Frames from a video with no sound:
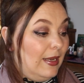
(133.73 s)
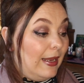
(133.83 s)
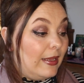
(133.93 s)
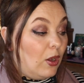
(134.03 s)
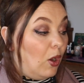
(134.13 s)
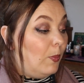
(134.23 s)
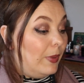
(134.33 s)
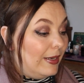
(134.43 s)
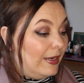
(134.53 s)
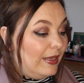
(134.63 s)
I can't
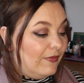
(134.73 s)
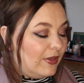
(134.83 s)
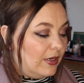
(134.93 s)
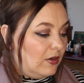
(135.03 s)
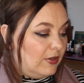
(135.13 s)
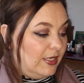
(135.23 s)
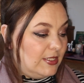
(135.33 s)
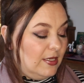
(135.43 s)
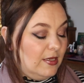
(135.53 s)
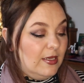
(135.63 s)
believe that I got
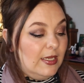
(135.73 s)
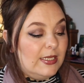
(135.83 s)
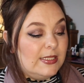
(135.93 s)
it, because